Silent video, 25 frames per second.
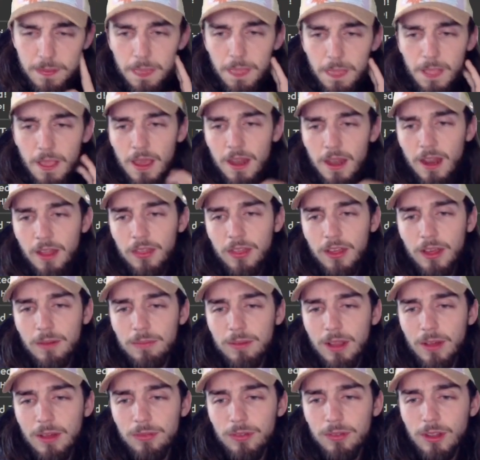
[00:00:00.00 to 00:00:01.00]
And I think
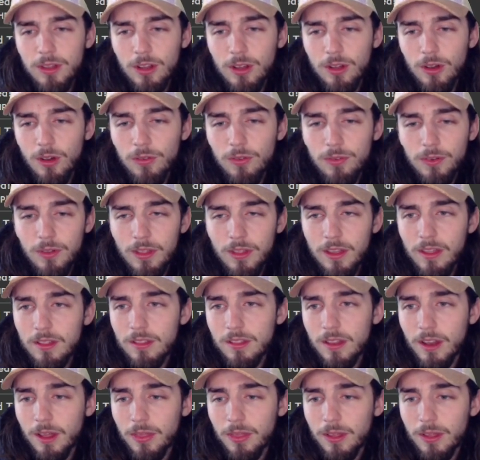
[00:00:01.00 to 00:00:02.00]
I'm definitely going to go for
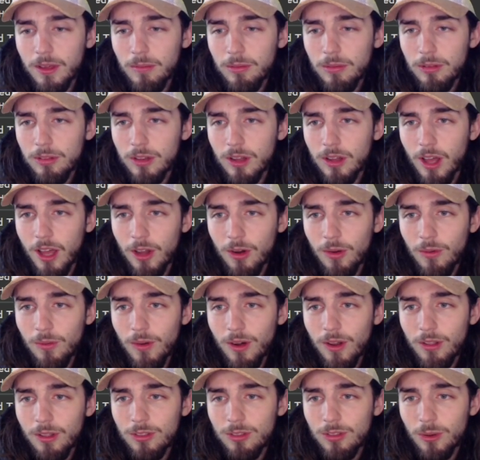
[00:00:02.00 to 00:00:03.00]
this. And I think I'm just going to... I don't
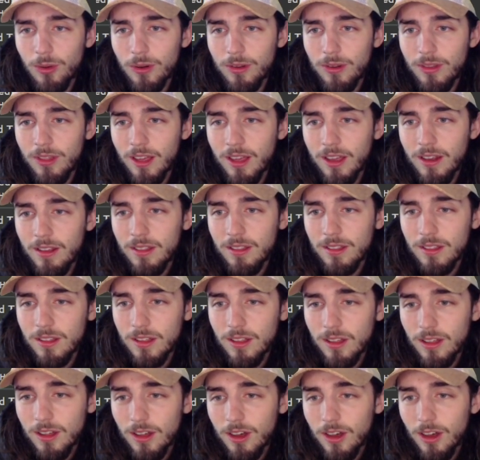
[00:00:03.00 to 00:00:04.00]
want a Swords Dance.
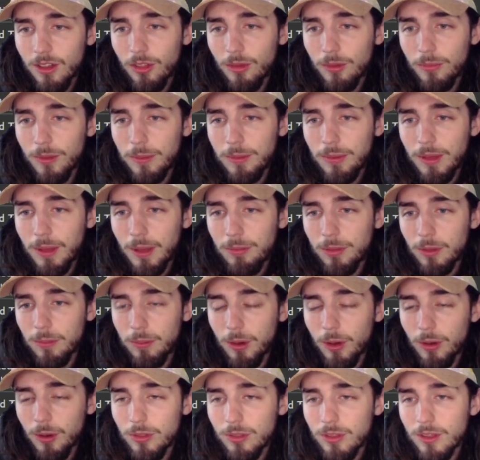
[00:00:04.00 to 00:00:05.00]
Although maybe I'm
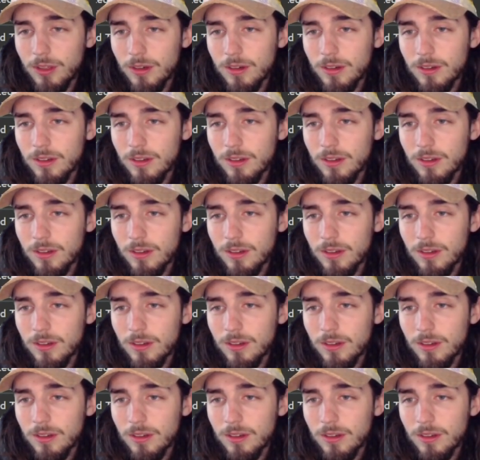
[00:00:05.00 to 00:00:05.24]
supposed to.